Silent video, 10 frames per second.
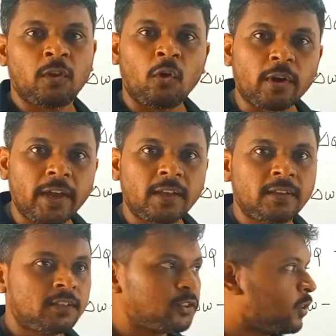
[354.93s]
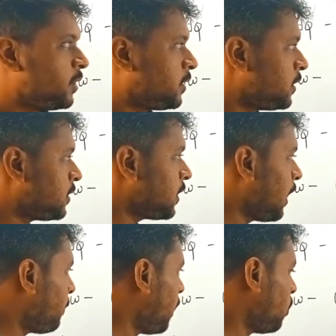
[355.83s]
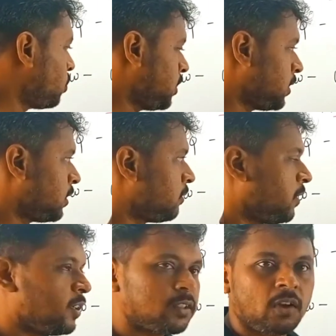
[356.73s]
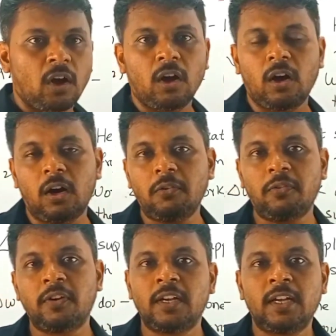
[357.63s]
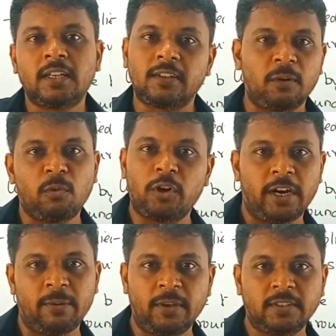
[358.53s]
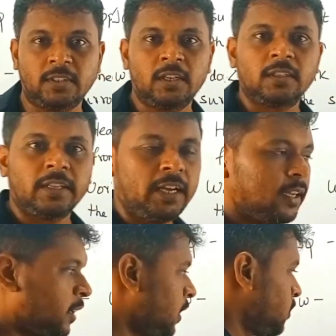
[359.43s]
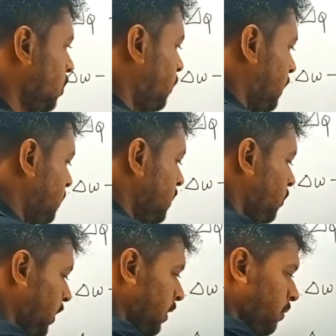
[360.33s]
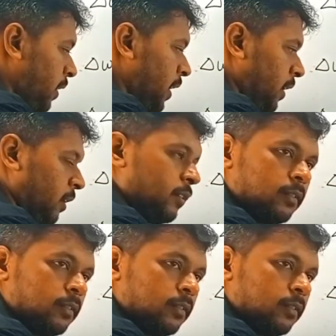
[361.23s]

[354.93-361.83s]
Okay, so this is about first law of thermodynamics. So from this we can find